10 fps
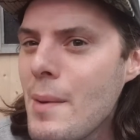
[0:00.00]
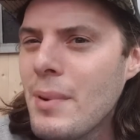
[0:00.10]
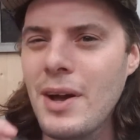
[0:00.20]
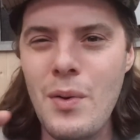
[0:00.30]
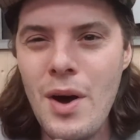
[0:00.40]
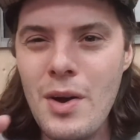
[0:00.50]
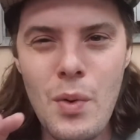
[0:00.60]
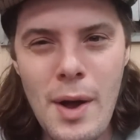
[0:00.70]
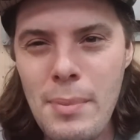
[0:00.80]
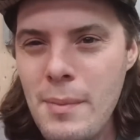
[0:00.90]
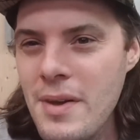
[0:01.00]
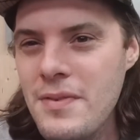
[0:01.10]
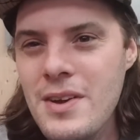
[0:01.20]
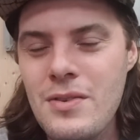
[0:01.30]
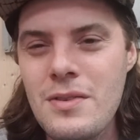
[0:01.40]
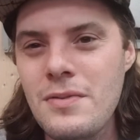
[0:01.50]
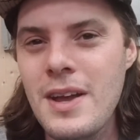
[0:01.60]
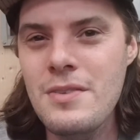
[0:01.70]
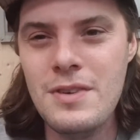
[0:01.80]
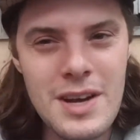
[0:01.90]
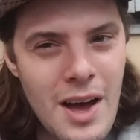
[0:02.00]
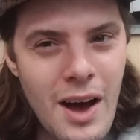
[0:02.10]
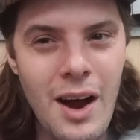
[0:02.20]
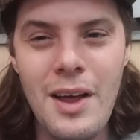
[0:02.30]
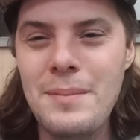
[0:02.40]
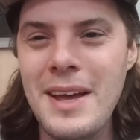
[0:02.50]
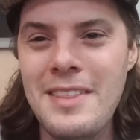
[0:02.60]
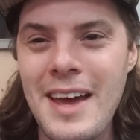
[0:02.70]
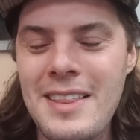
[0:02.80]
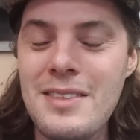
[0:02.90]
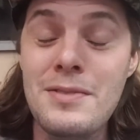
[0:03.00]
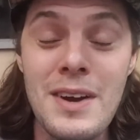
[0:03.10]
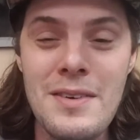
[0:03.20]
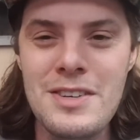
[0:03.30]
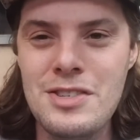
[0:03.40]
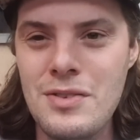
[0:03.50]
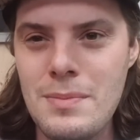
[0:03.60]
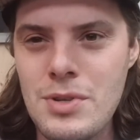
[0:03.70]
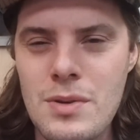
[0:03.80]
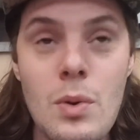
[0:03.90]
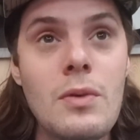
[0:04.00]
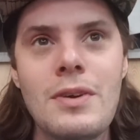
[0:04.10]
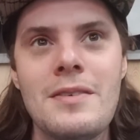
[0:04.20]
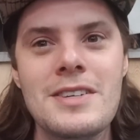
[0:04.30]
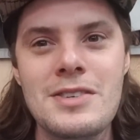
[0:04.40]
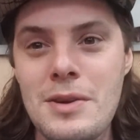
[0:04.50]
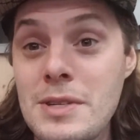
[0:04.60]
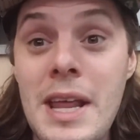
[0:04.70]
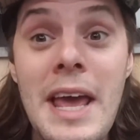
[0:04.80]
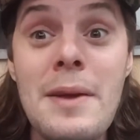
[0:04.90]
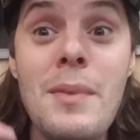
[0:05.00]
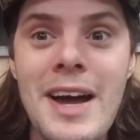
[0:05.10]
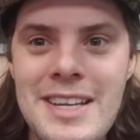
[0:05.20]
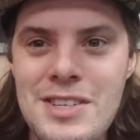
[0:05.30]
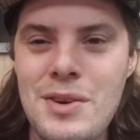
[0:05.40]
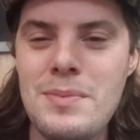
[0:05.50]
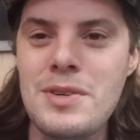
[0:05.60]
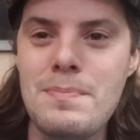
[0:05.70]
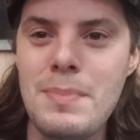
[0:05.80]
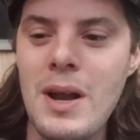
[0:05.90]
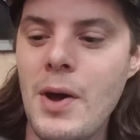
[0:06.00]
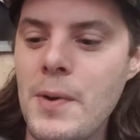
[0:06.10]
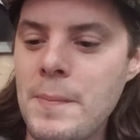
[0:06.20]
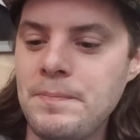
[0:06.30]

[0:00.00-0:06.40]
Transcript: but I can't quite put my finger on the flavour in, I'll update that in the flavour description, in my description below.